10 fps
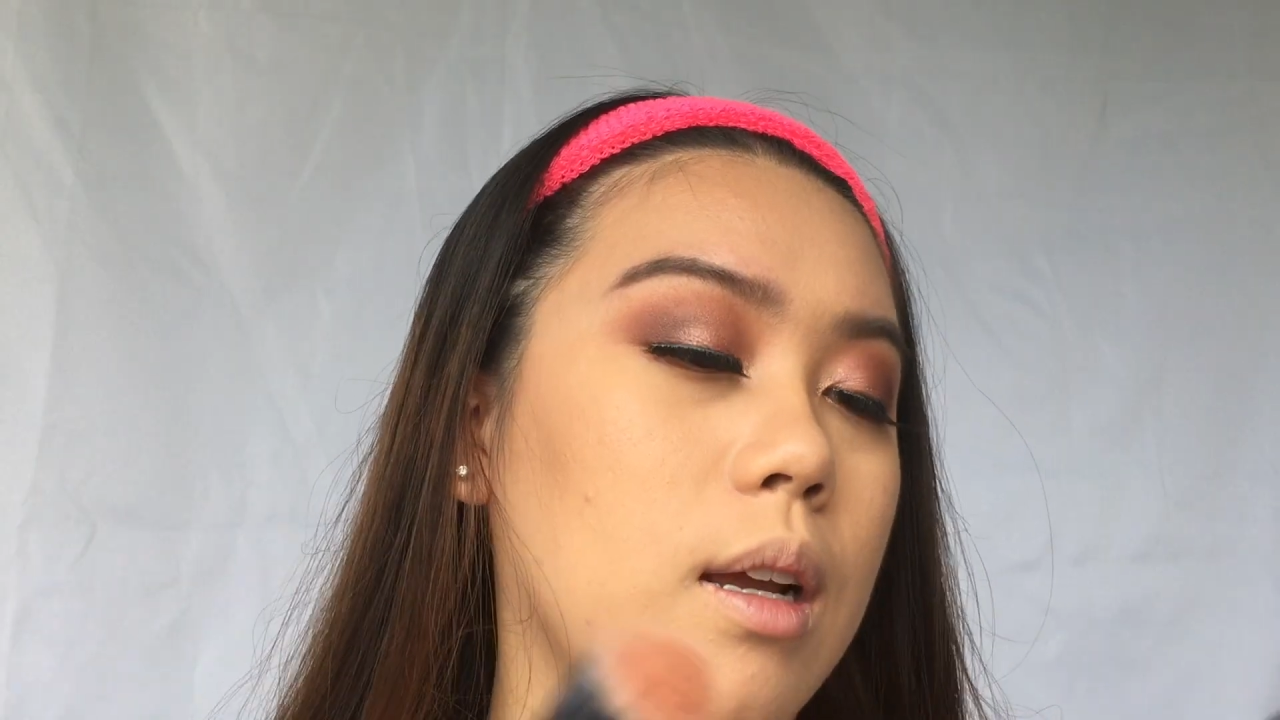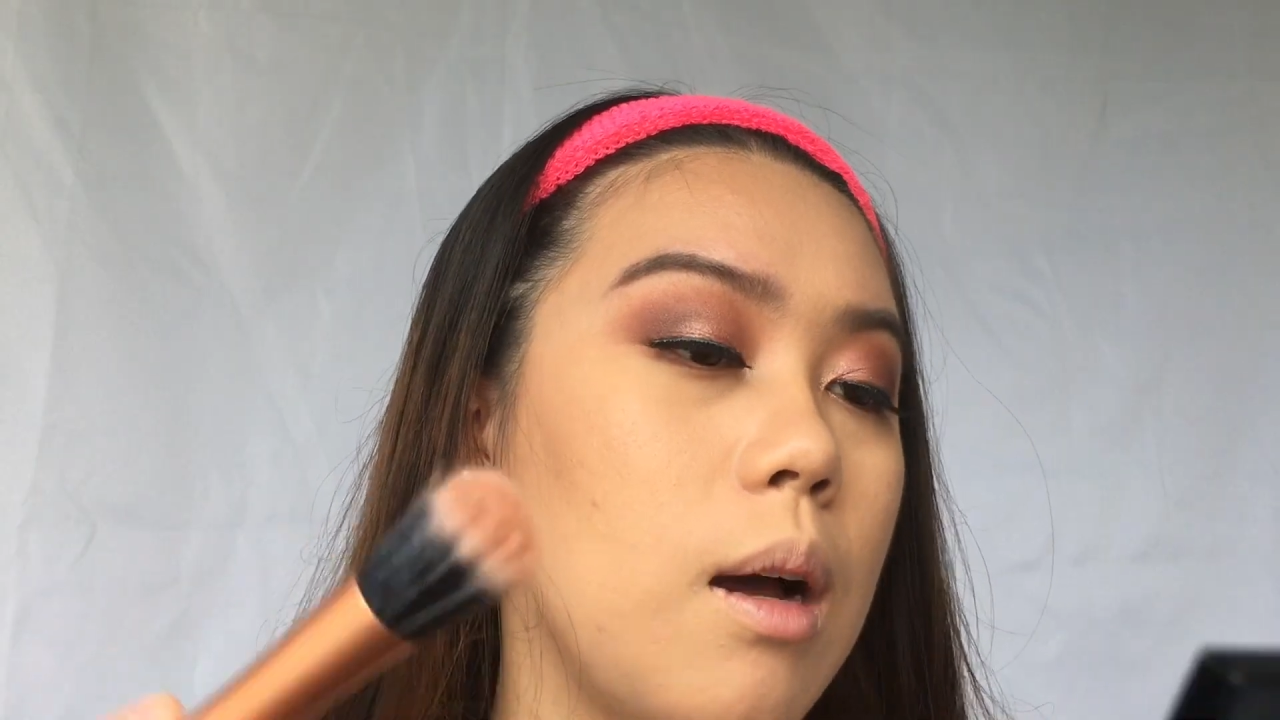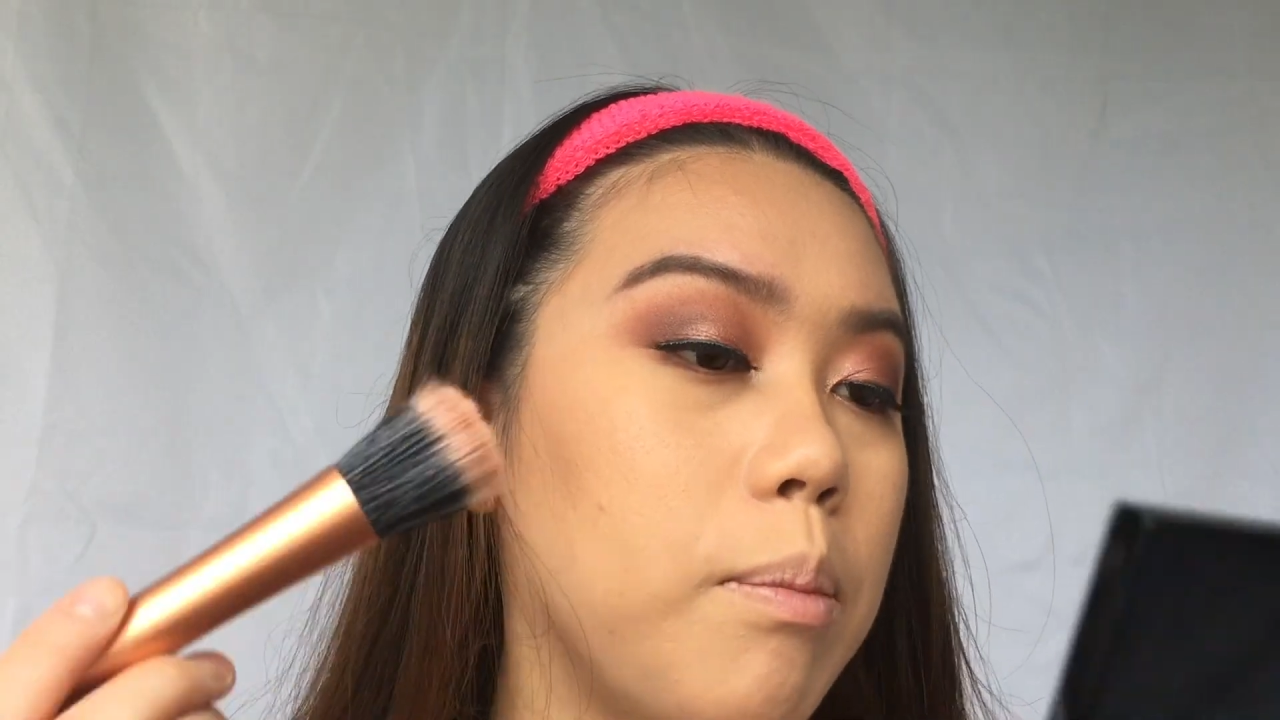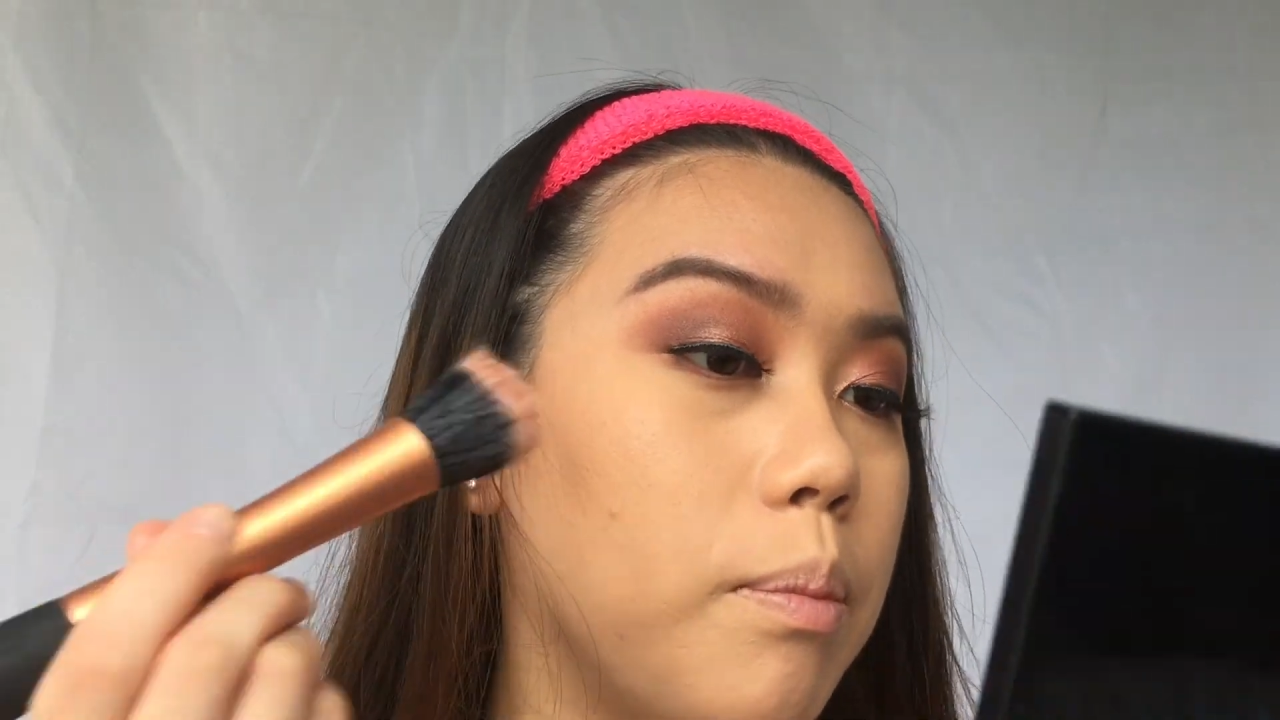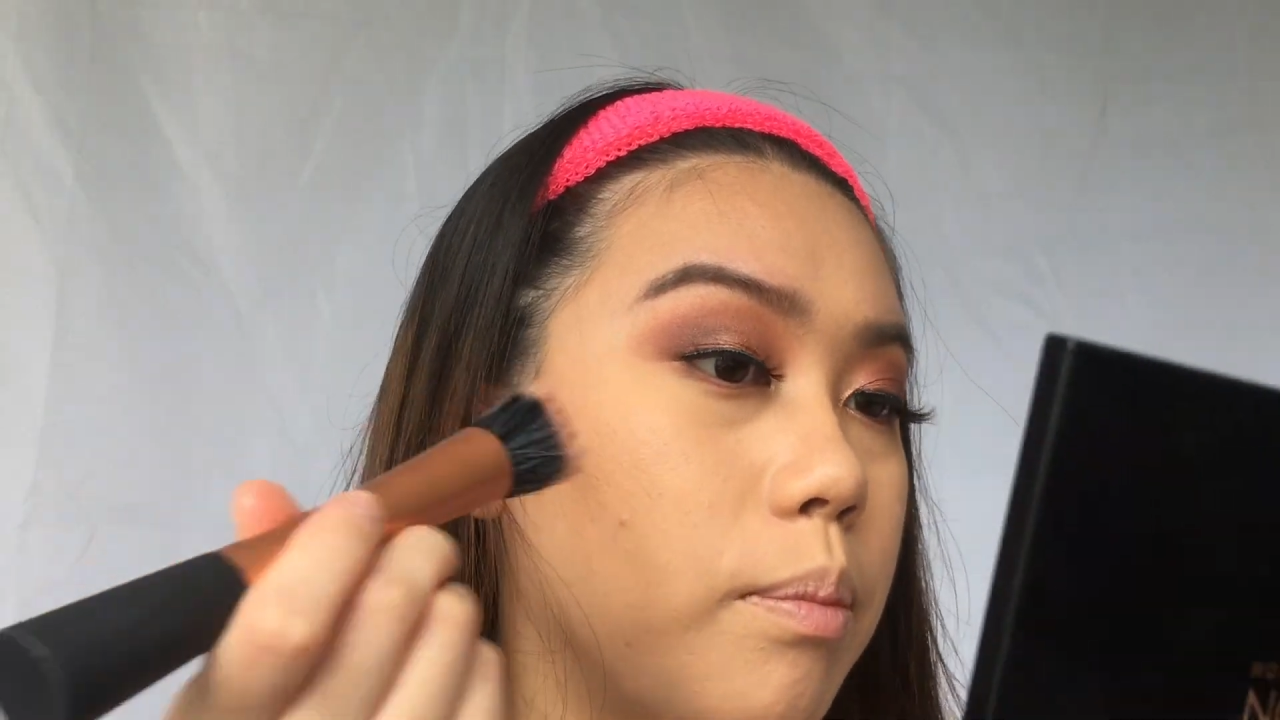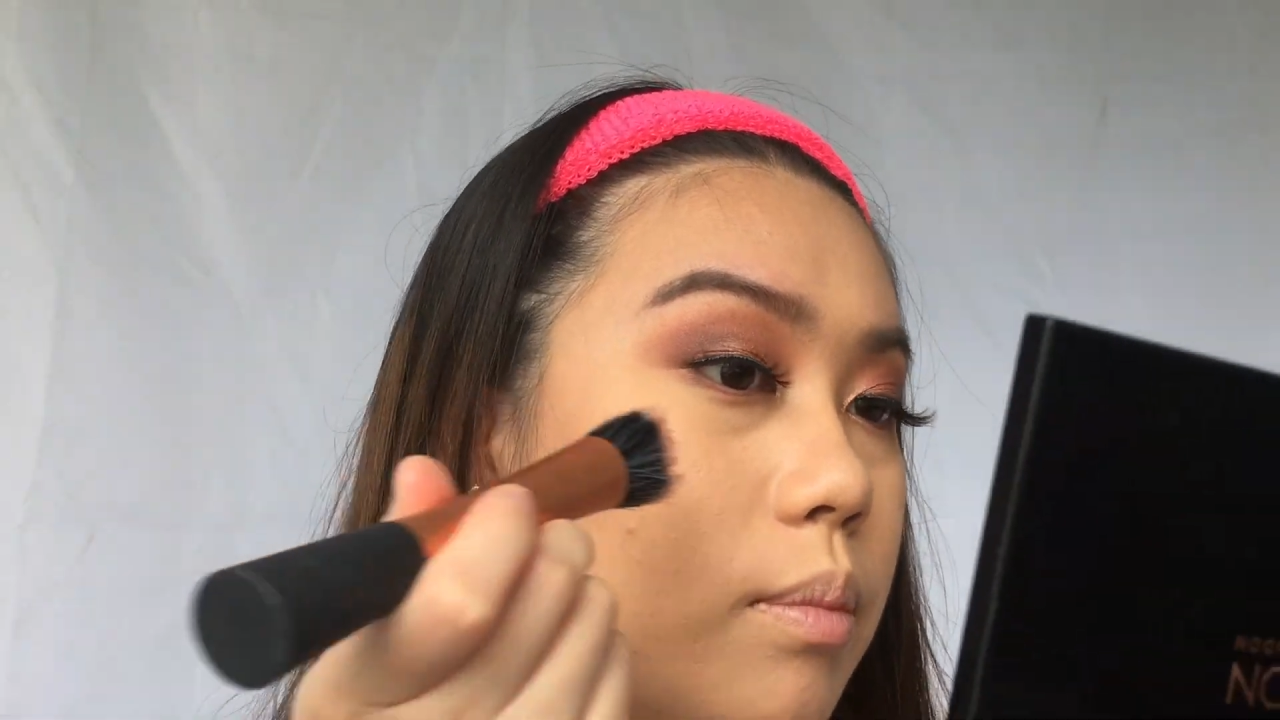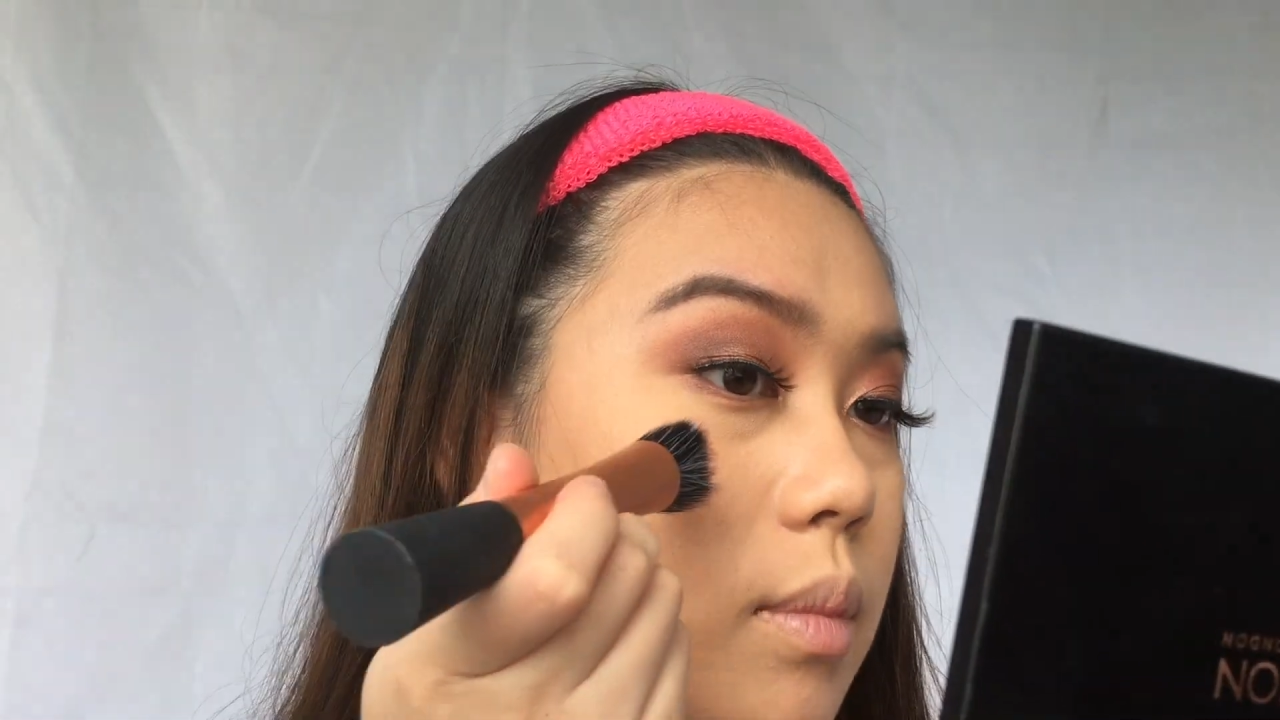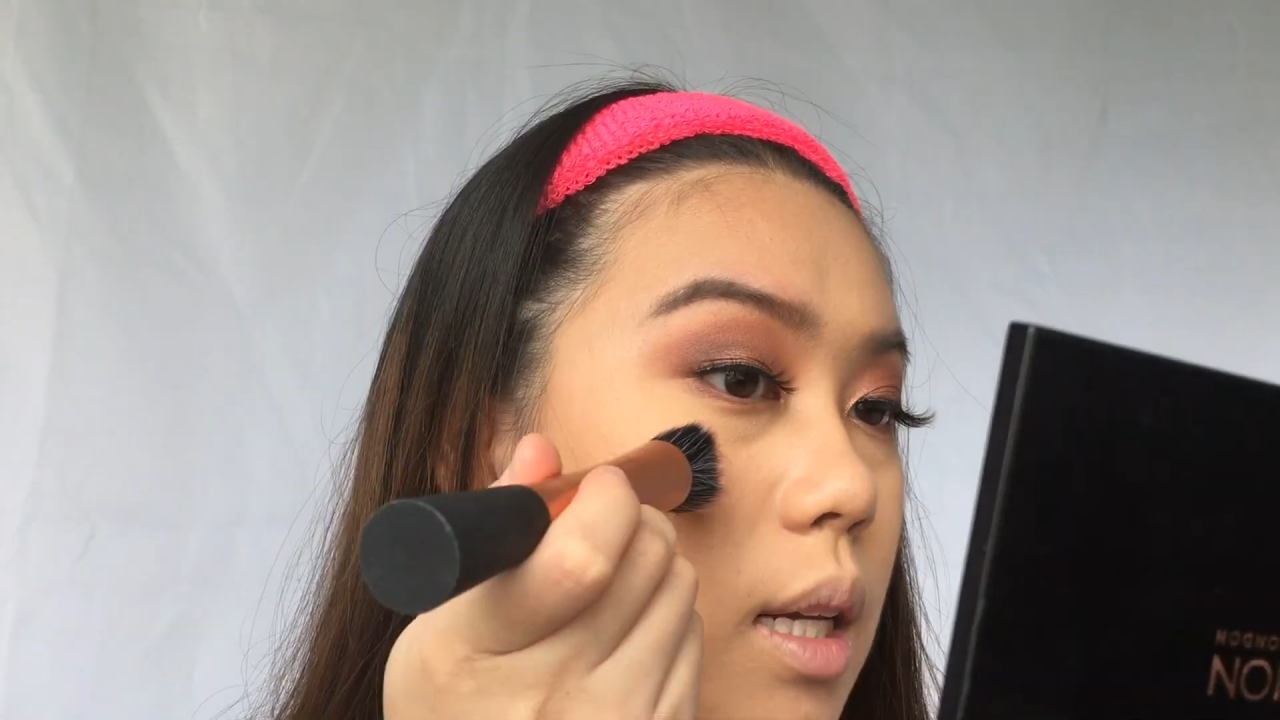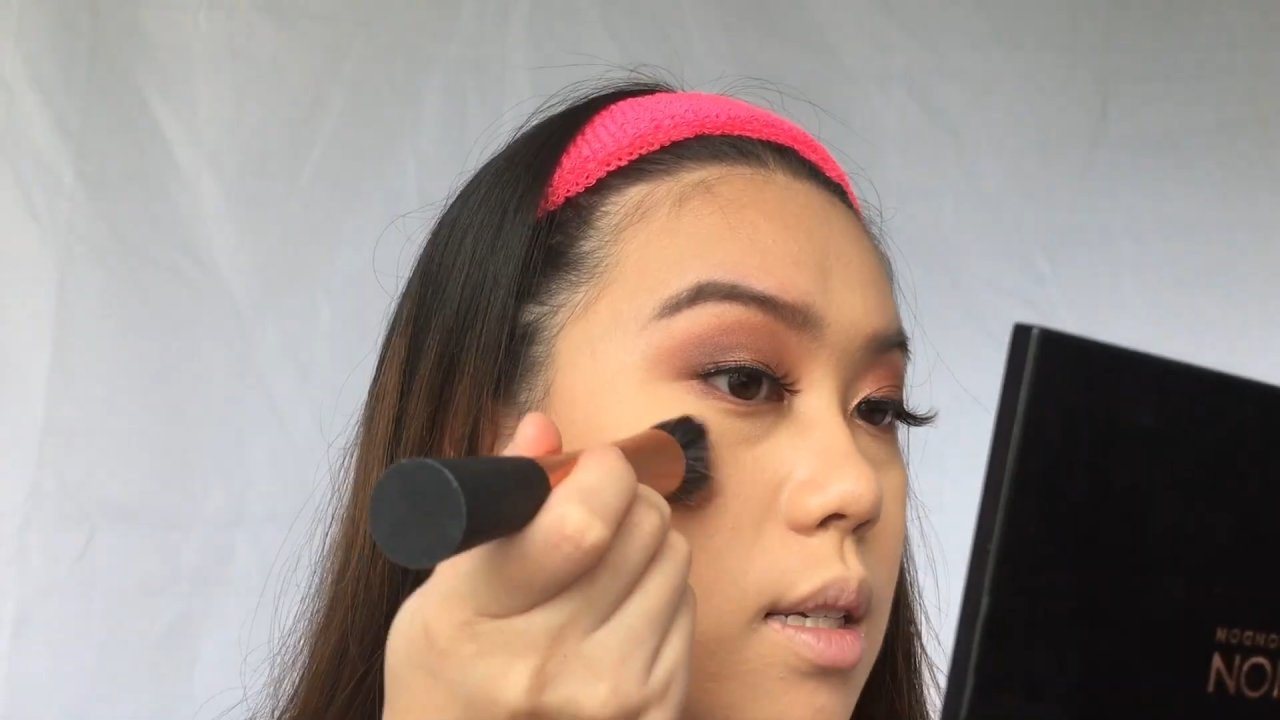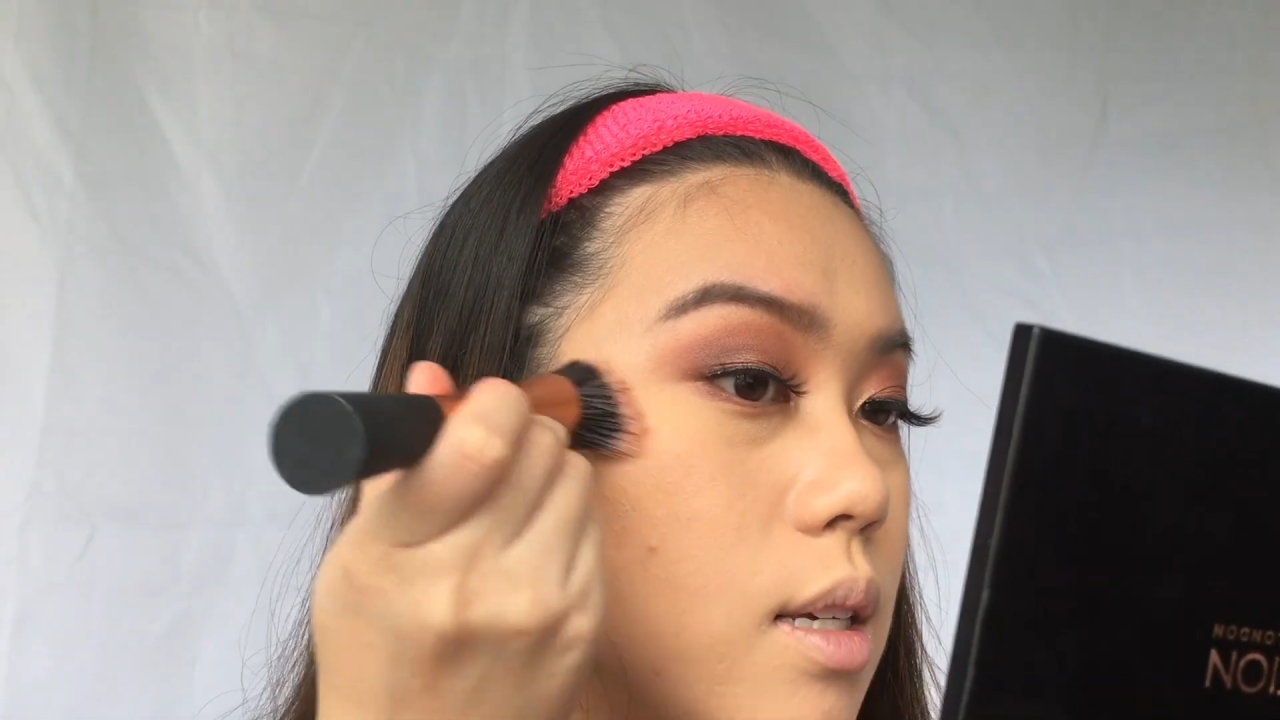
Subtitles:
Got dust